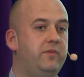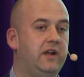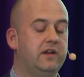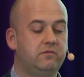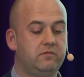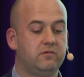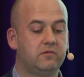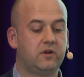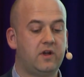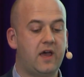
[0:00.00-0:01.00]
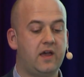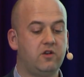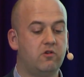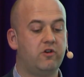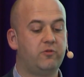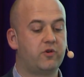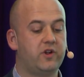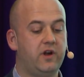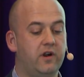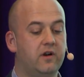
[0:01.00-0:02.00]
billion euros per
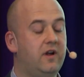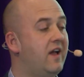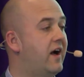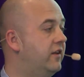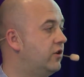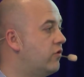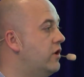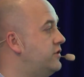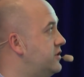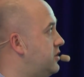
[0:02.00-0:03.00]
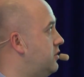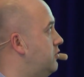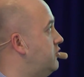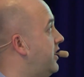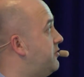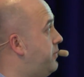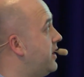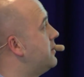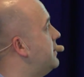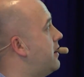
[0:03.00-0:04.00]
year, and the growth is huge. It's
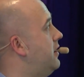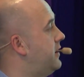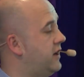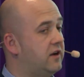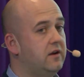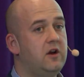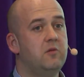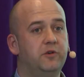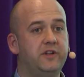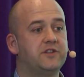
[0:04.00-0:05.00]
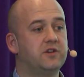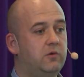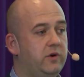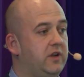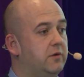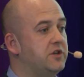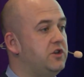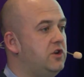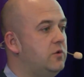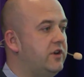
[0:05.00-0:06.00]
bigger than that, I think, but that's all we, it's a
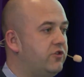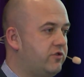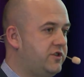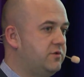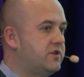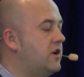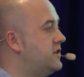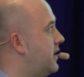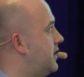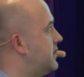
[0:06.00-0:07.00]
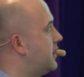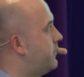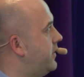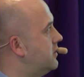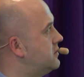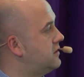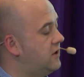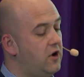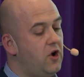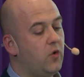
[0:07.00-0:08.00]
new industry, so it's hard to get exact figures.
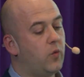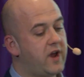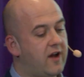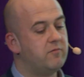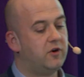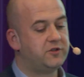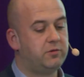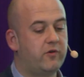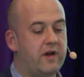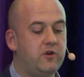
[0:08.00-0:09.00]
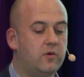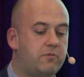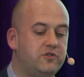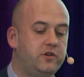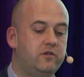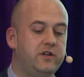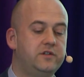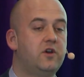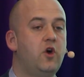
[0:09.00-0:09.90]
We have multiple revenue opportunities.